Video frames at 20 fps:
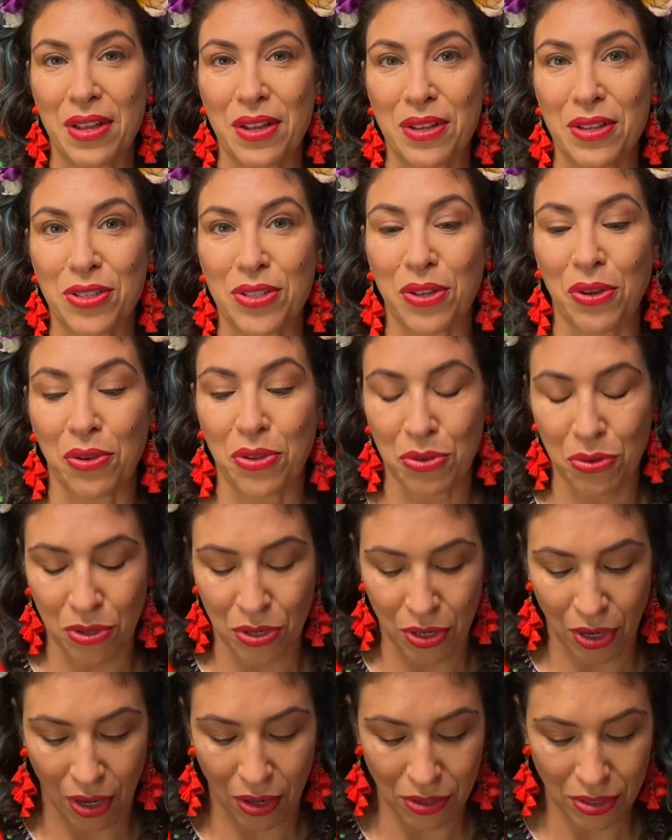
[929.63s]
So you could
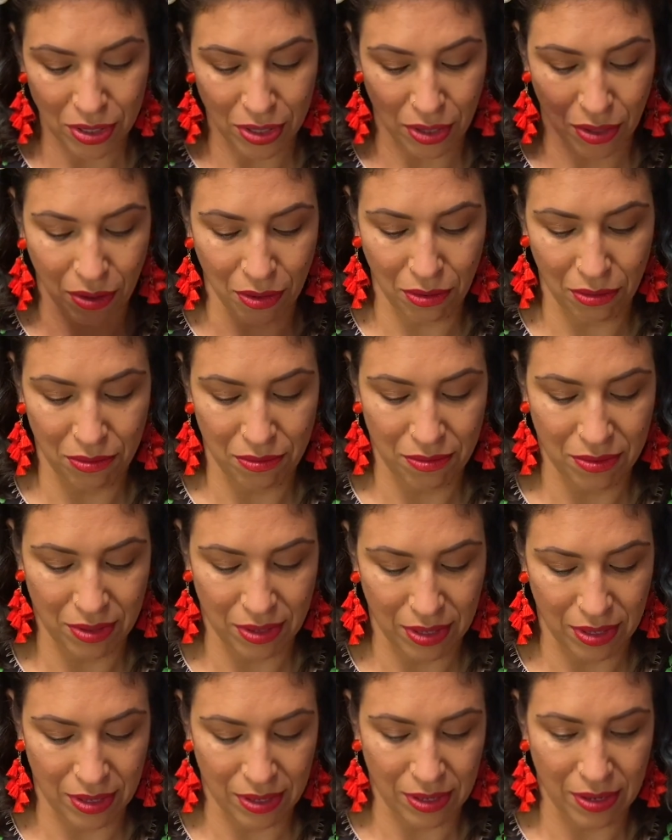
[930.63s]
also,
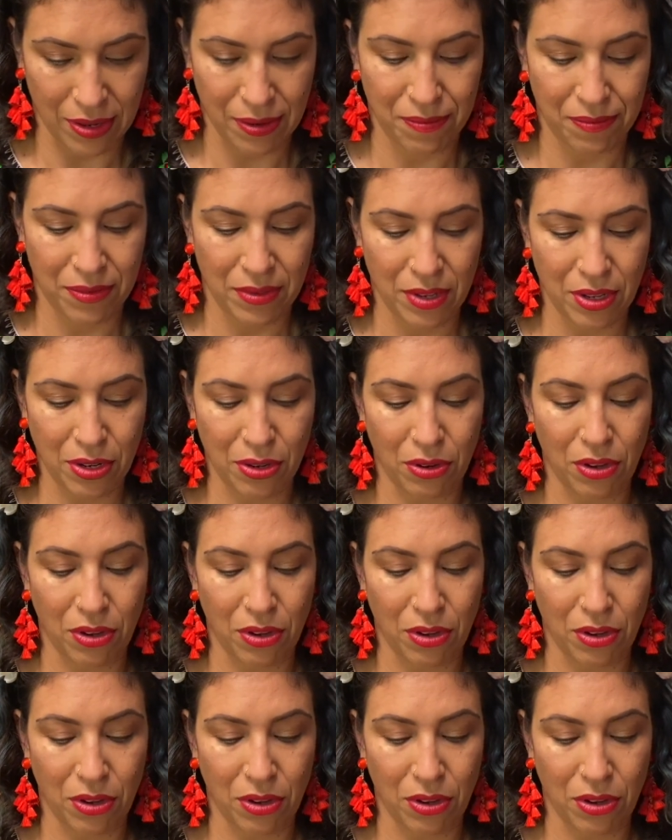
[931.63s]
you know,